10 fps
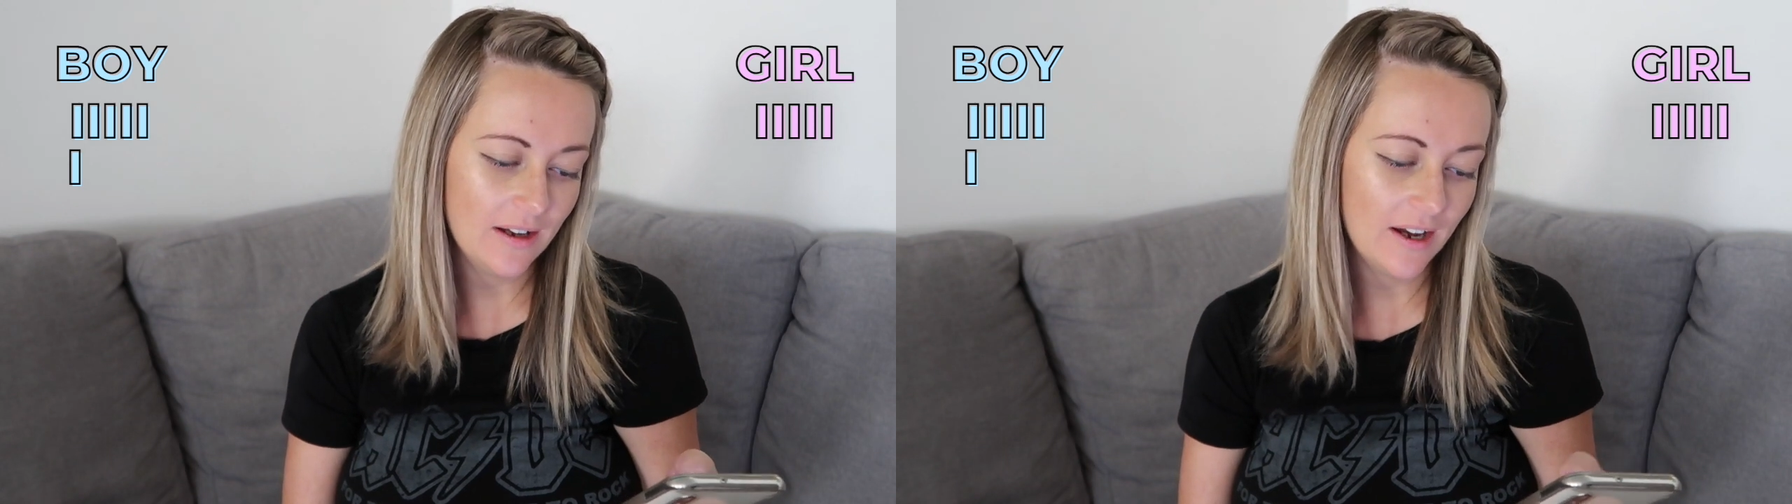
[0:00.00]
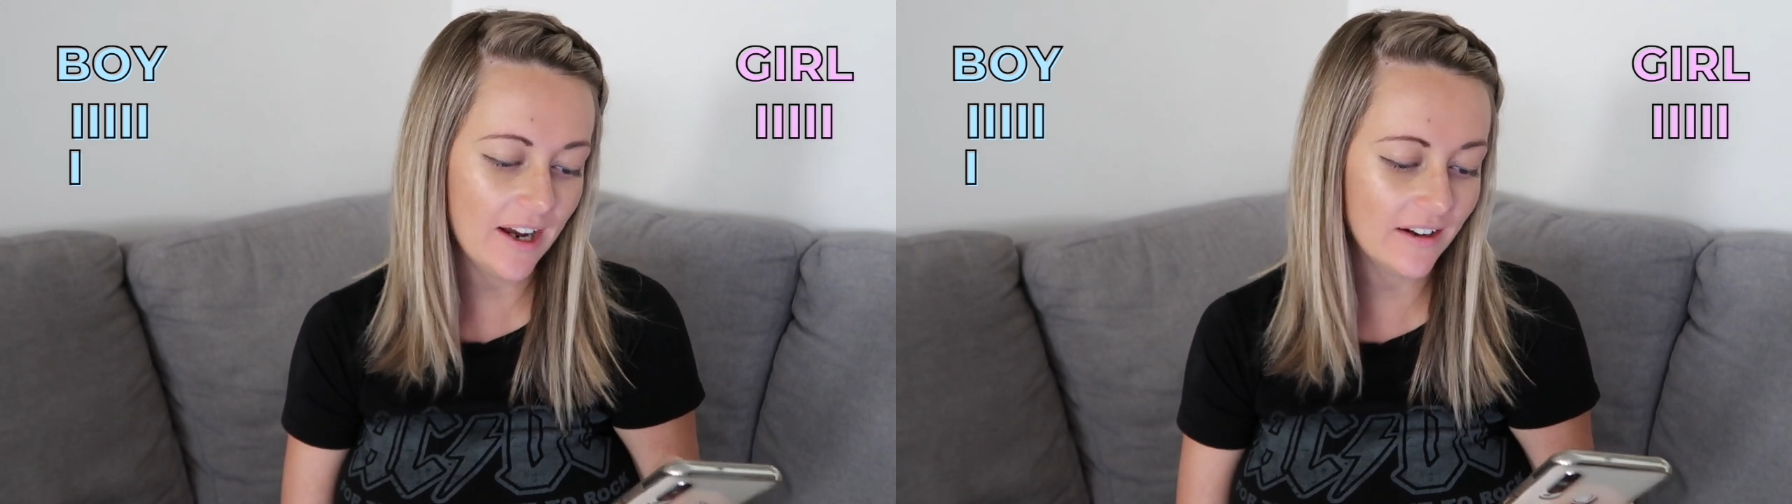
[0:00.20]

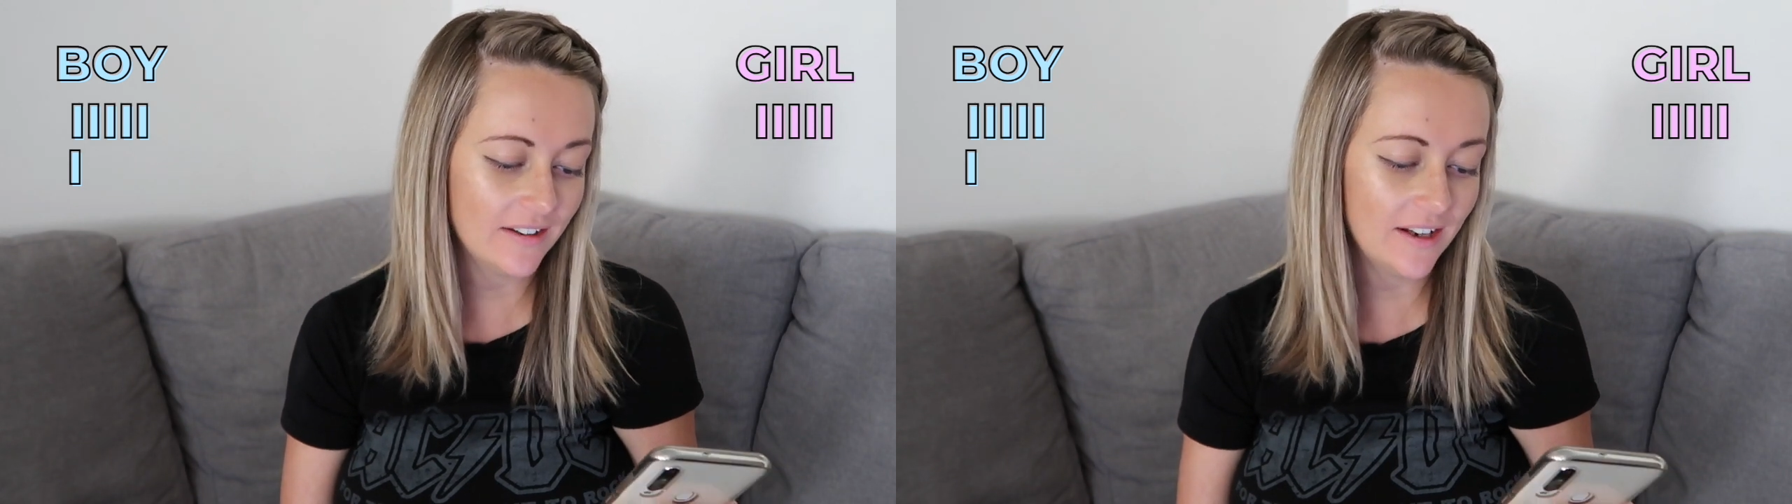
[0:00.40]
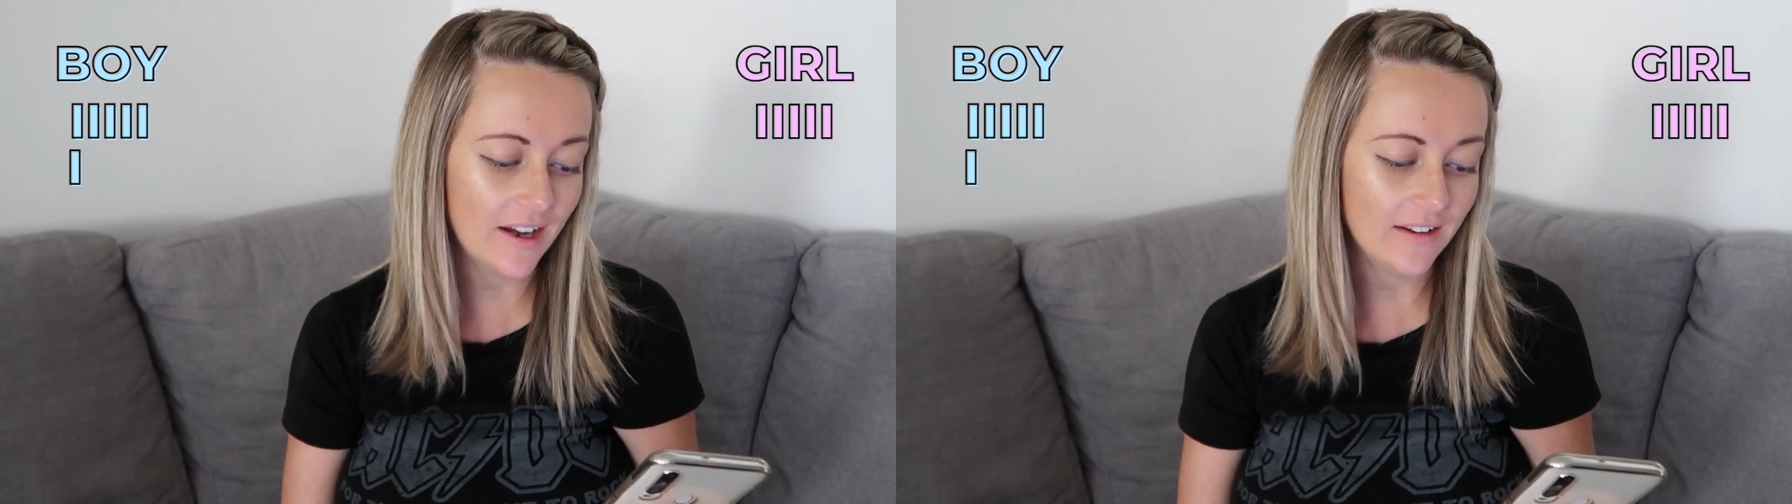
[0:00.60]
I
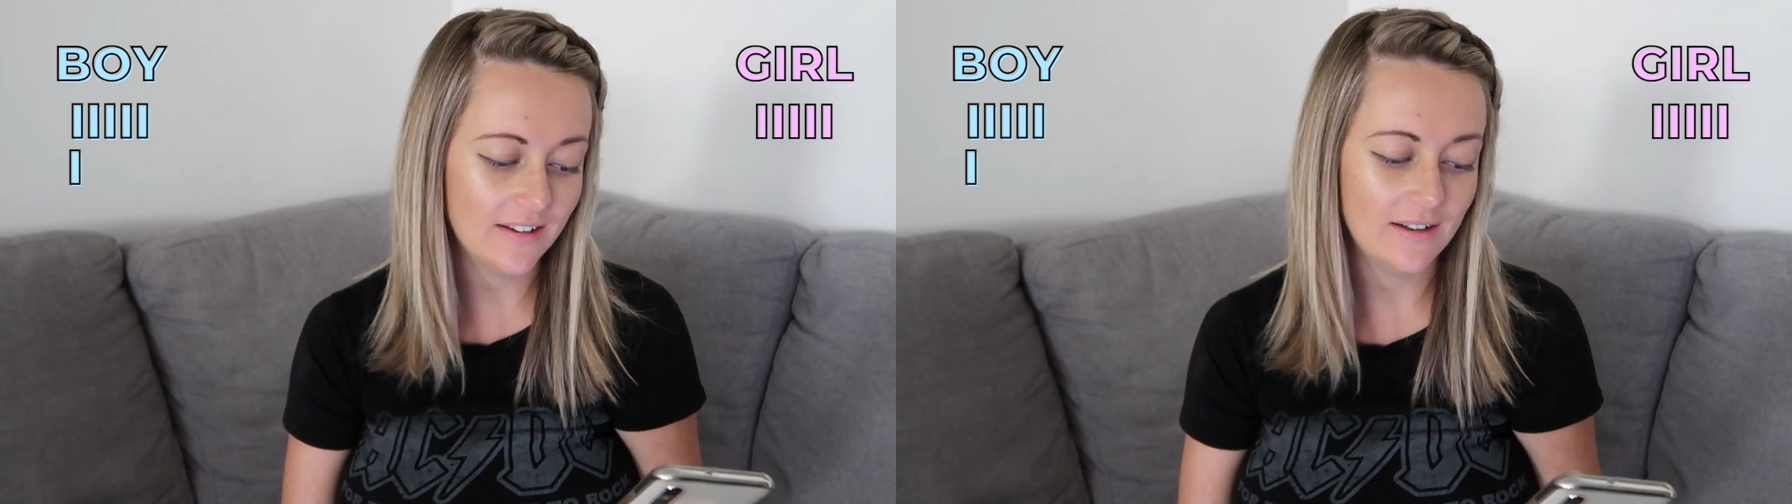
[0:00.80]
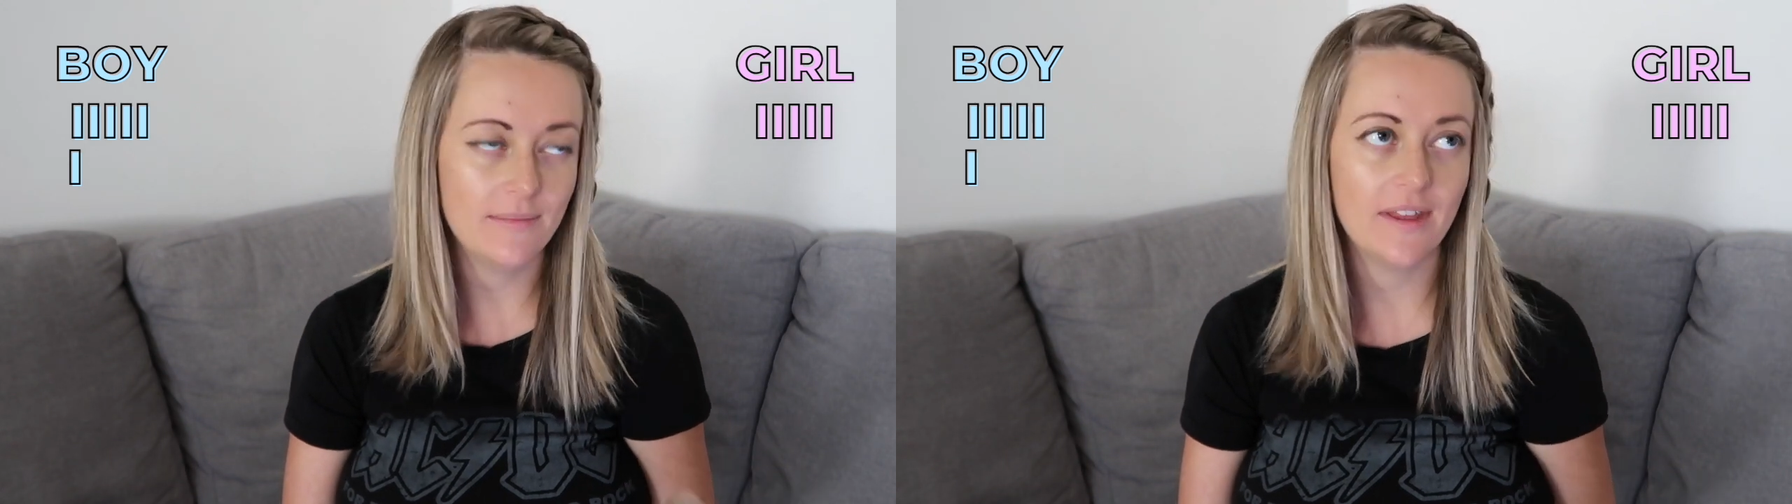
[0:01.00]
actually asked
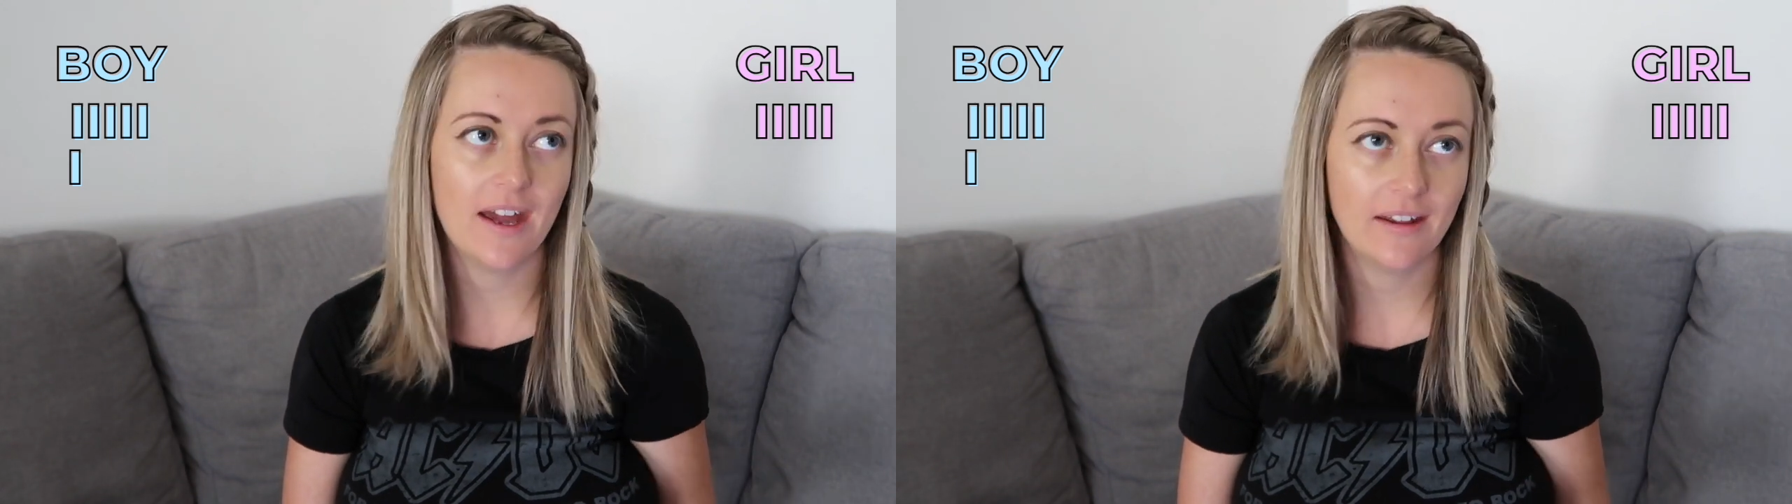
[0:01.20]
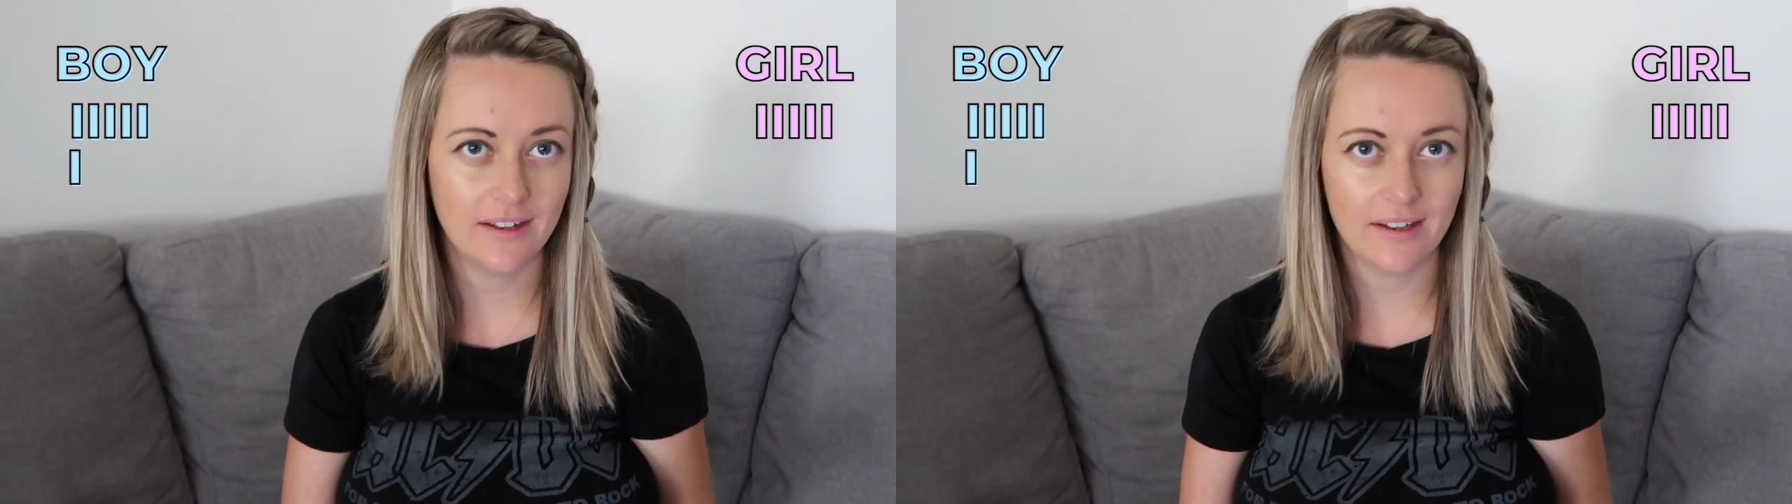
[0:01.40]
him
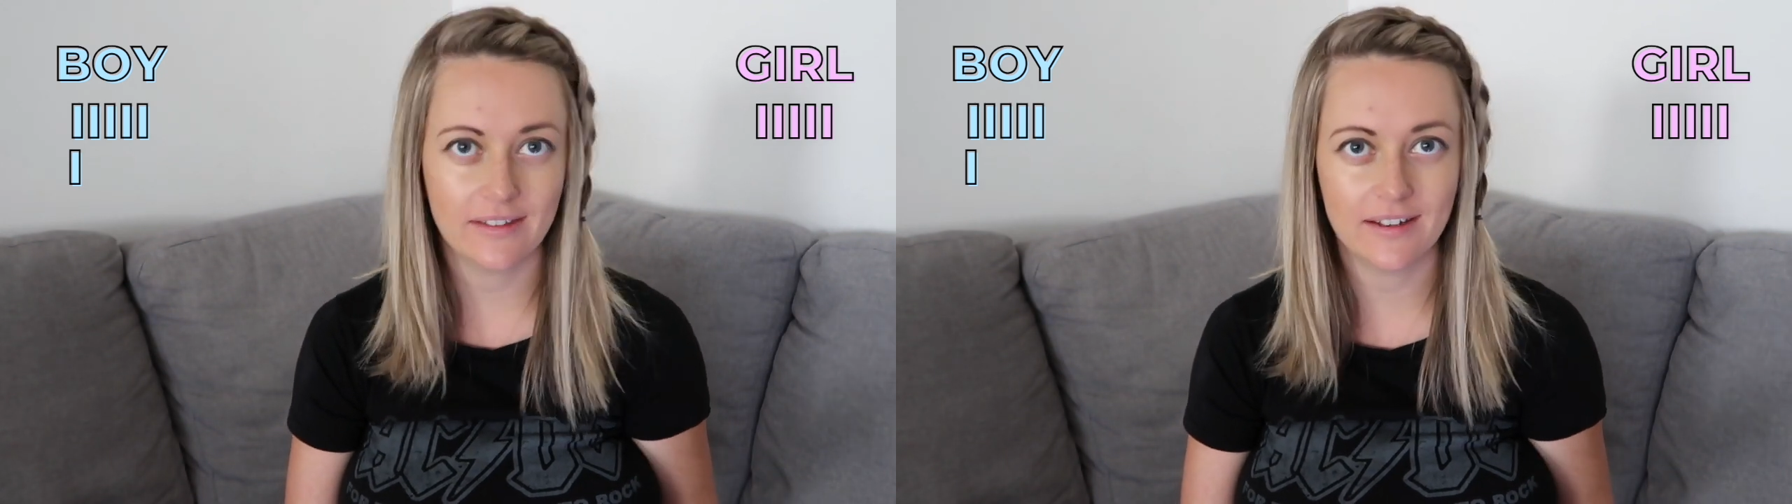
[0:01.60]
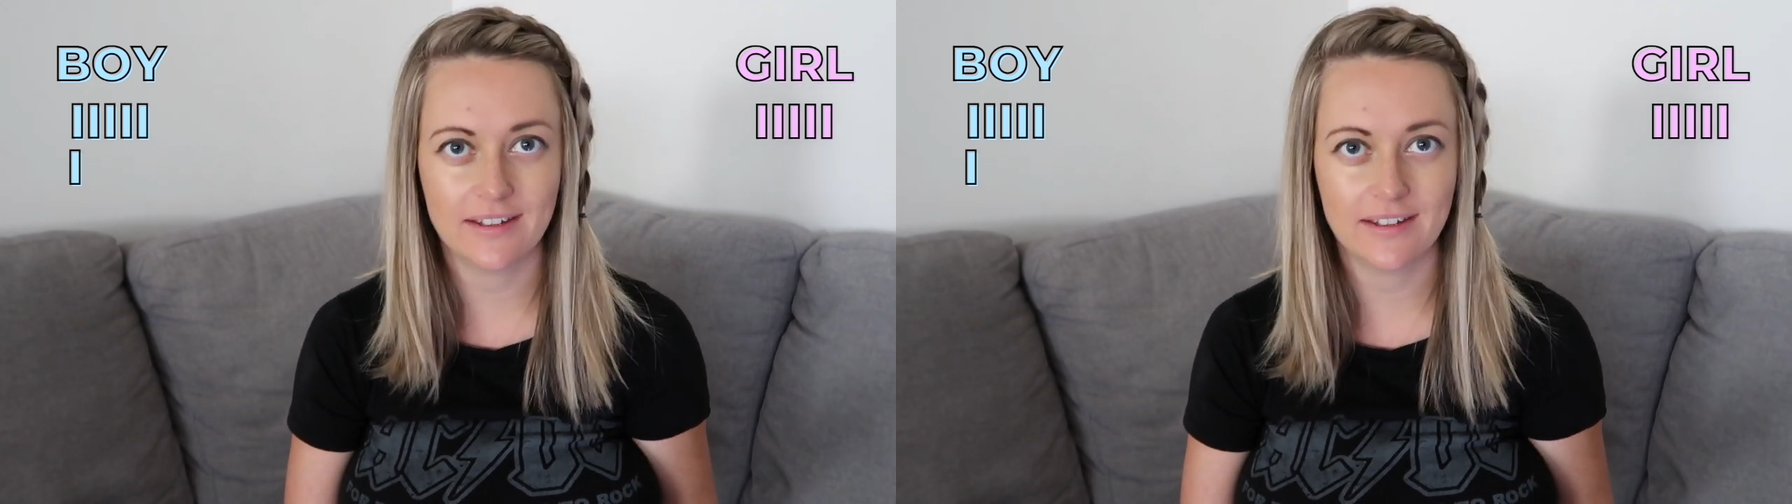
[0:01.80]
that the other